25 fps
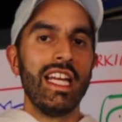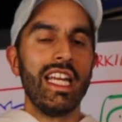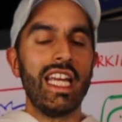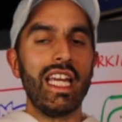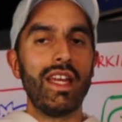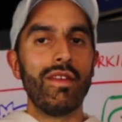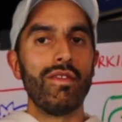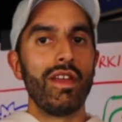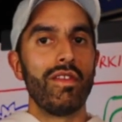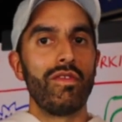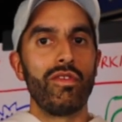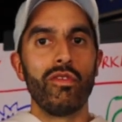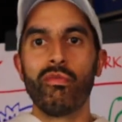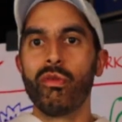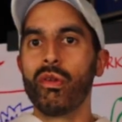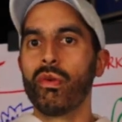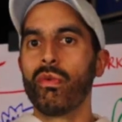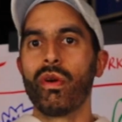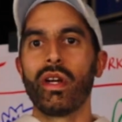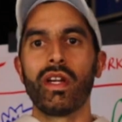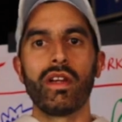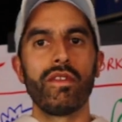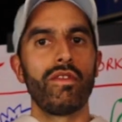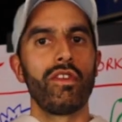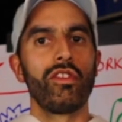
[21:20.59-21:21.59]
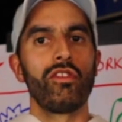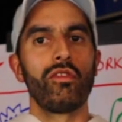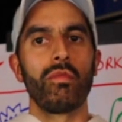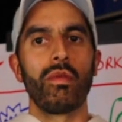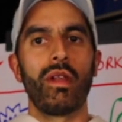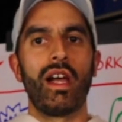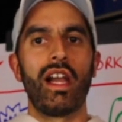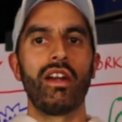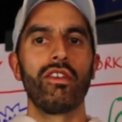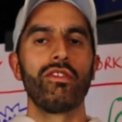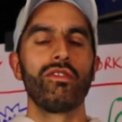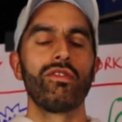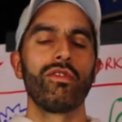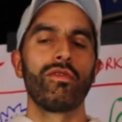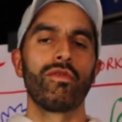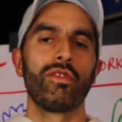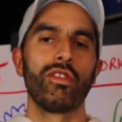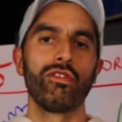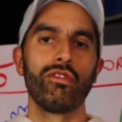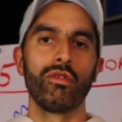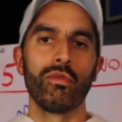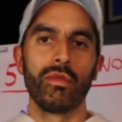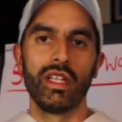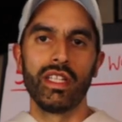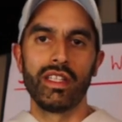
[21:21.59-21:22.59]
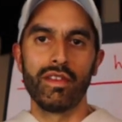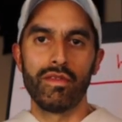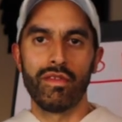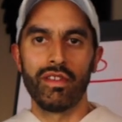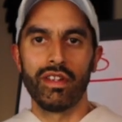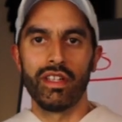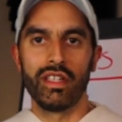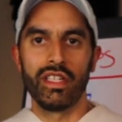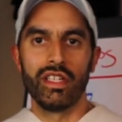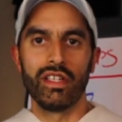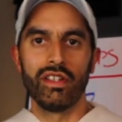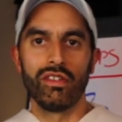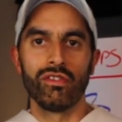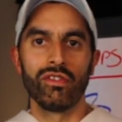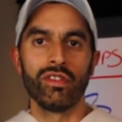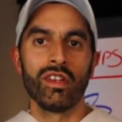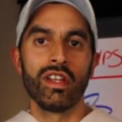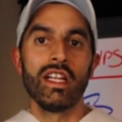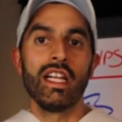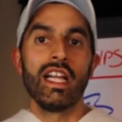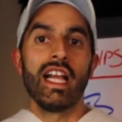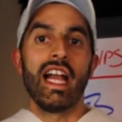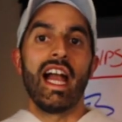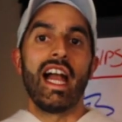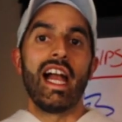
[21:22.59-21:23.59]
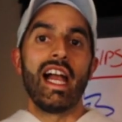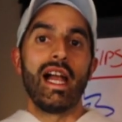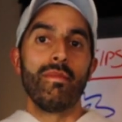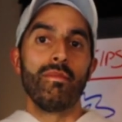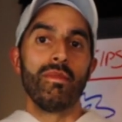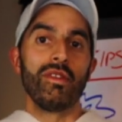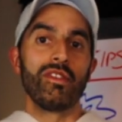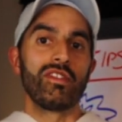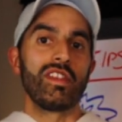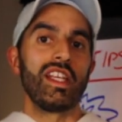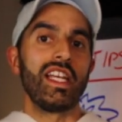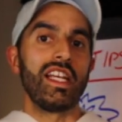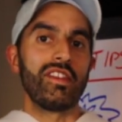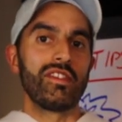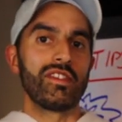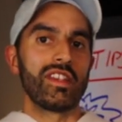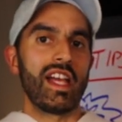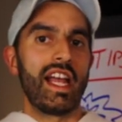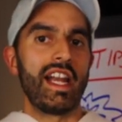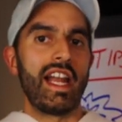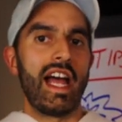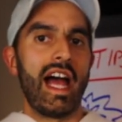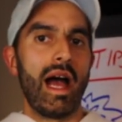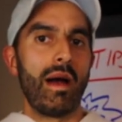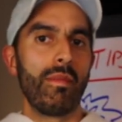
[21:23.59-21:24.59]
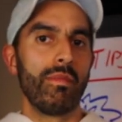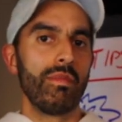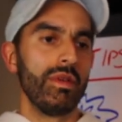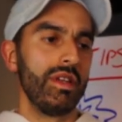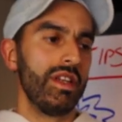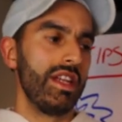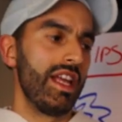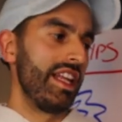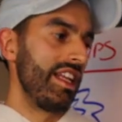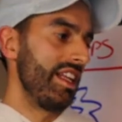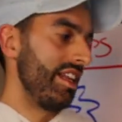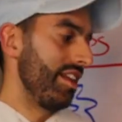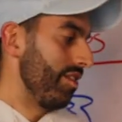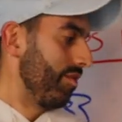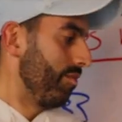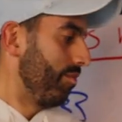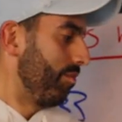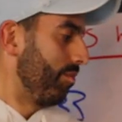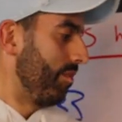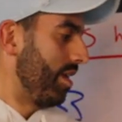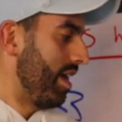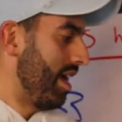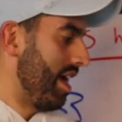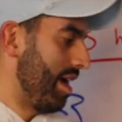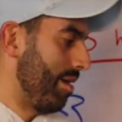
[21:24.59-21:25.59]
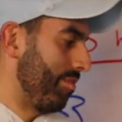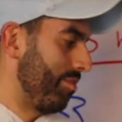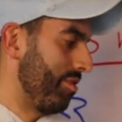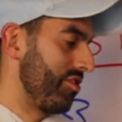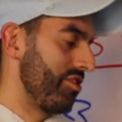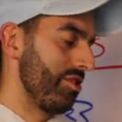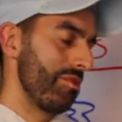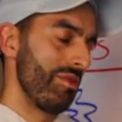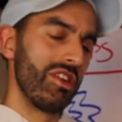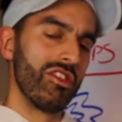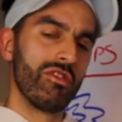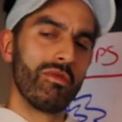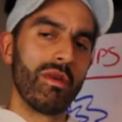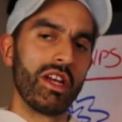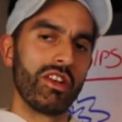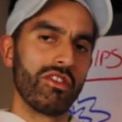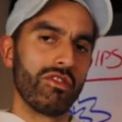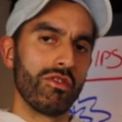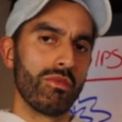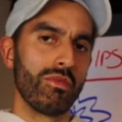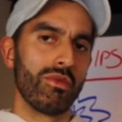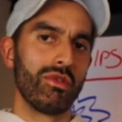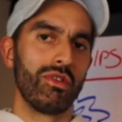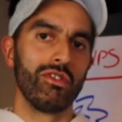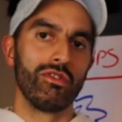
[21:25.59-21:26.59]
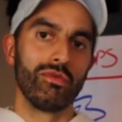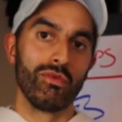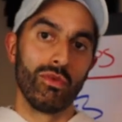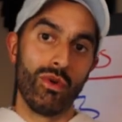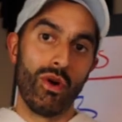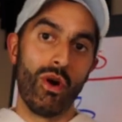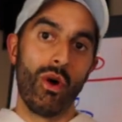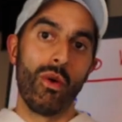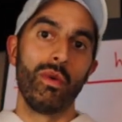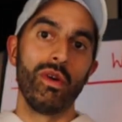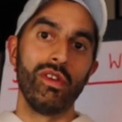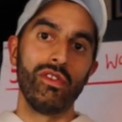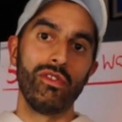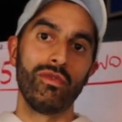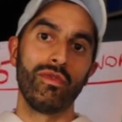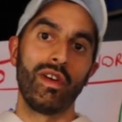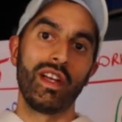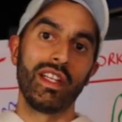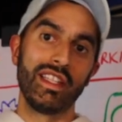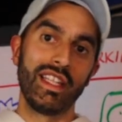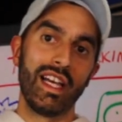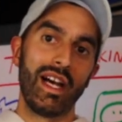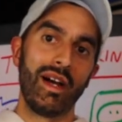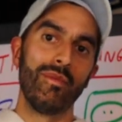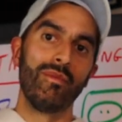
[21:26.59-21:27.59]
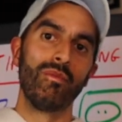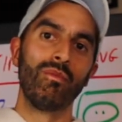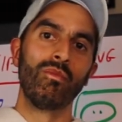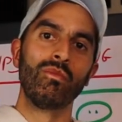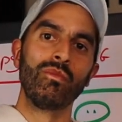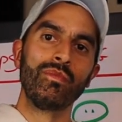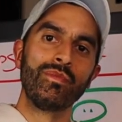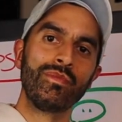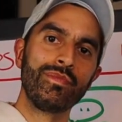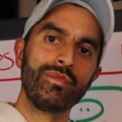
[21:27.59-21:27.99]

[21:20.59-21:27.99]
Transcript: Even if you've been working for suppliers for so many different years, uh, mistakes can happen, and uh, pre-shipment inspection reports will always find that.